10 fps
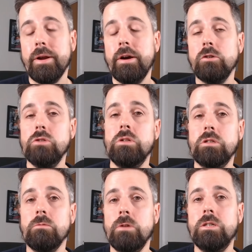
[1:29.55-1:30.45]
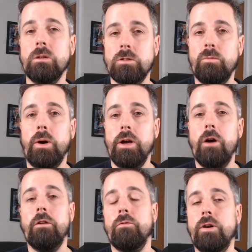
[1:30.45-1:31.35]
I also did some research of my
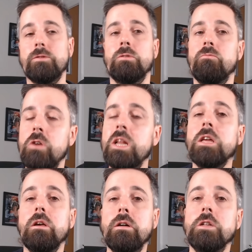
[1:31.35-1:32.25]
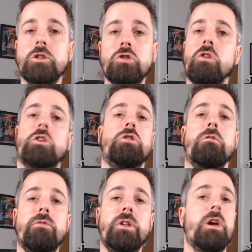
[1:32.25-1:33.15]
own and found some really good
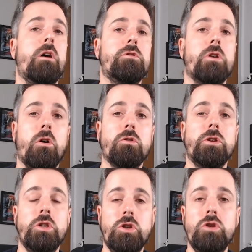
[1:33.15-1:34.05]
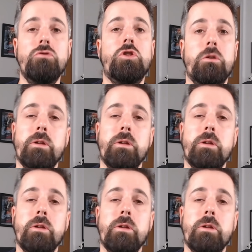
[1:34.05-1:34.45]
instructional videos on YouTube.